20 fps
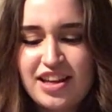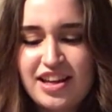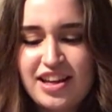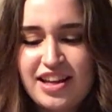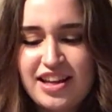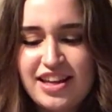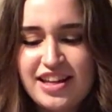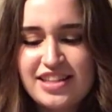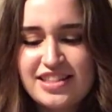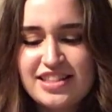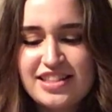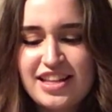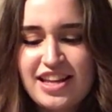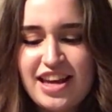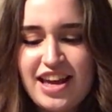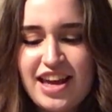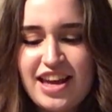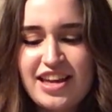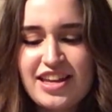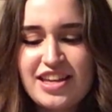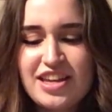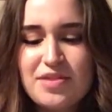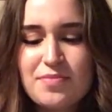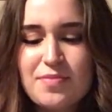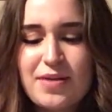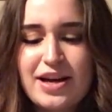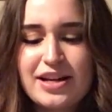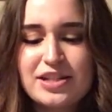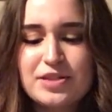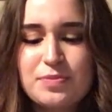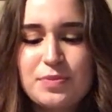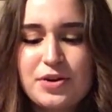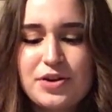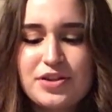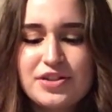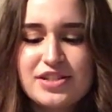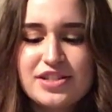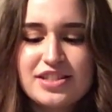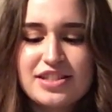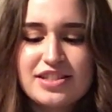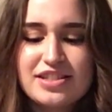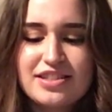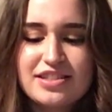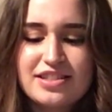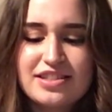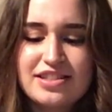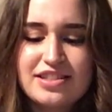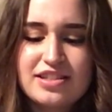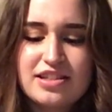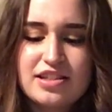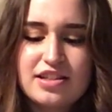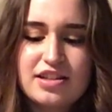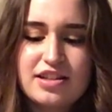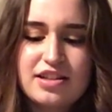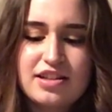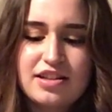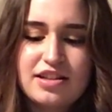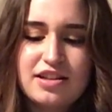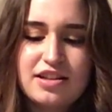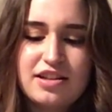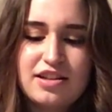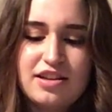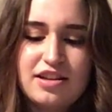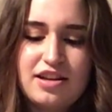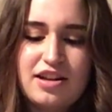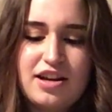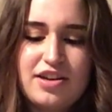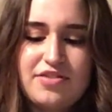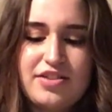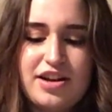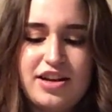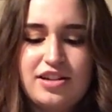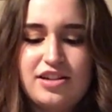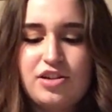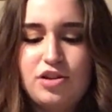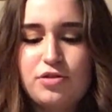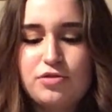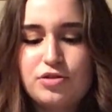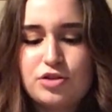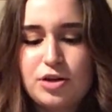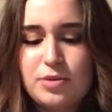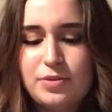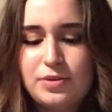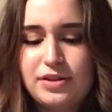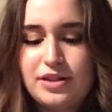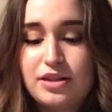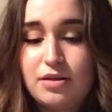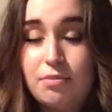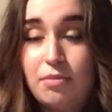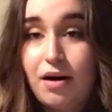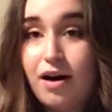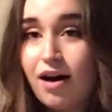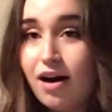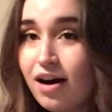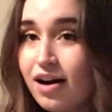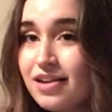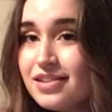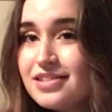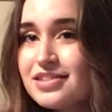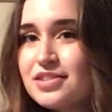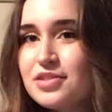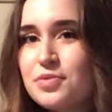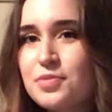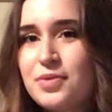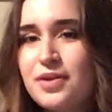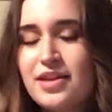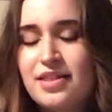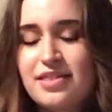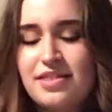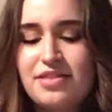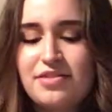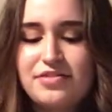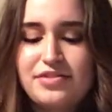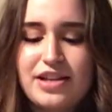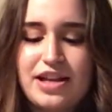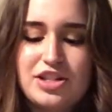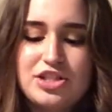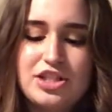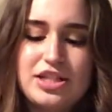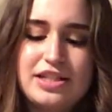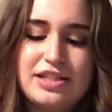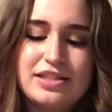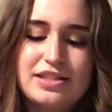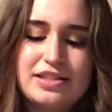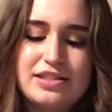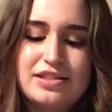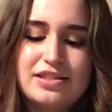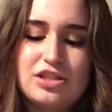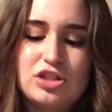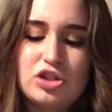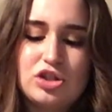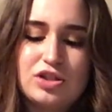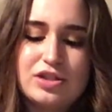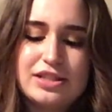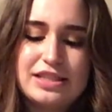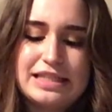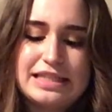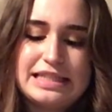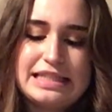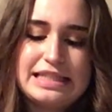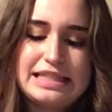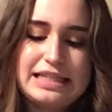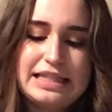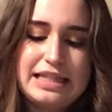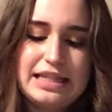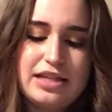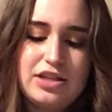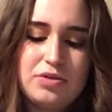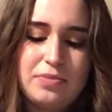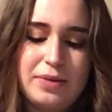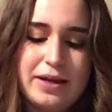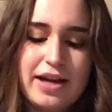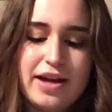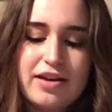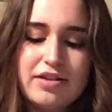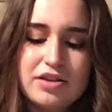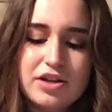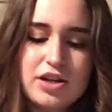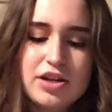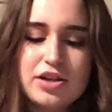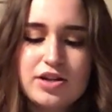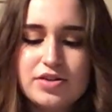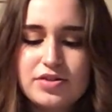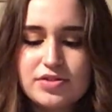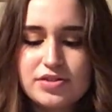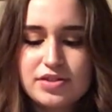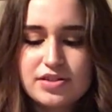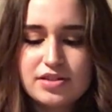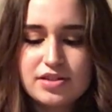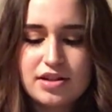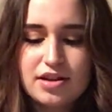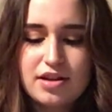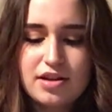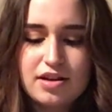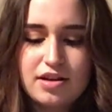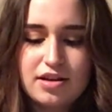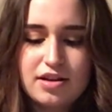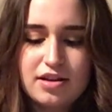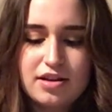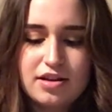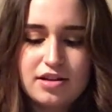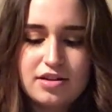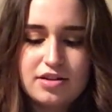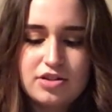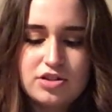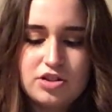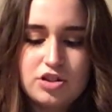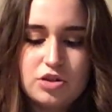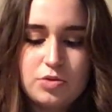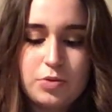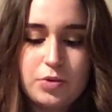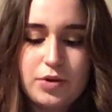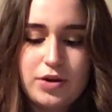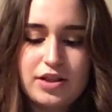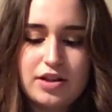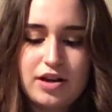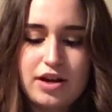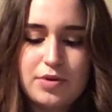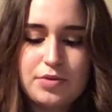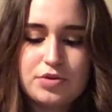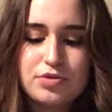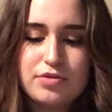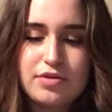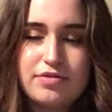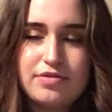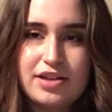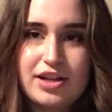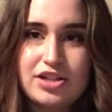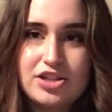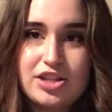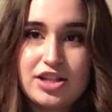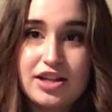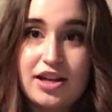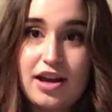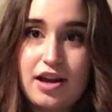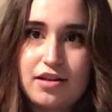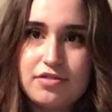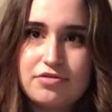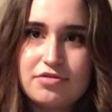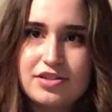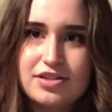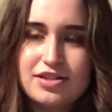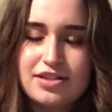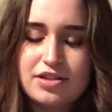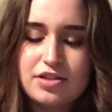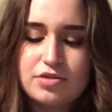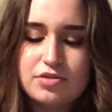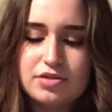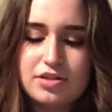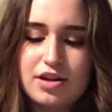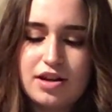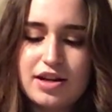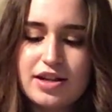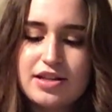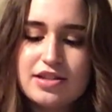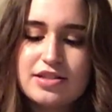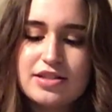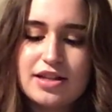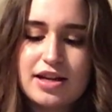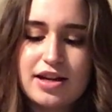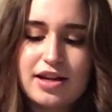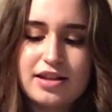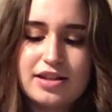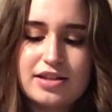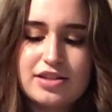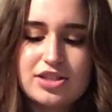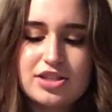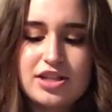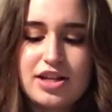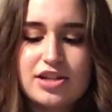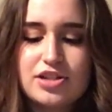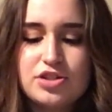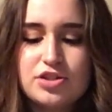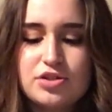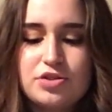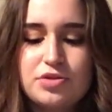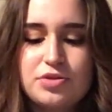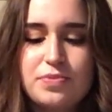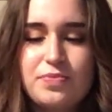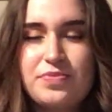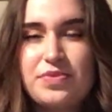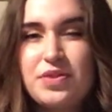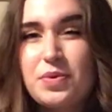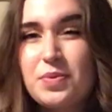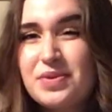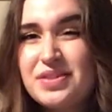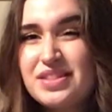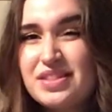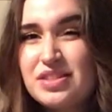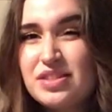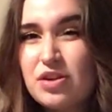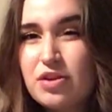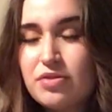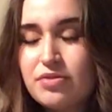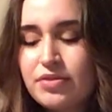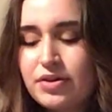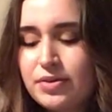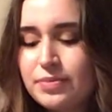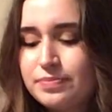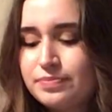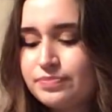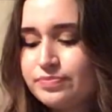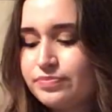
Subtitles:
It's the AE Max Bond. I've had a lot of trouble in the past with fletchings not sticking on my arrows, to the point that I was refletching every single night at an international. It wasn't so fun.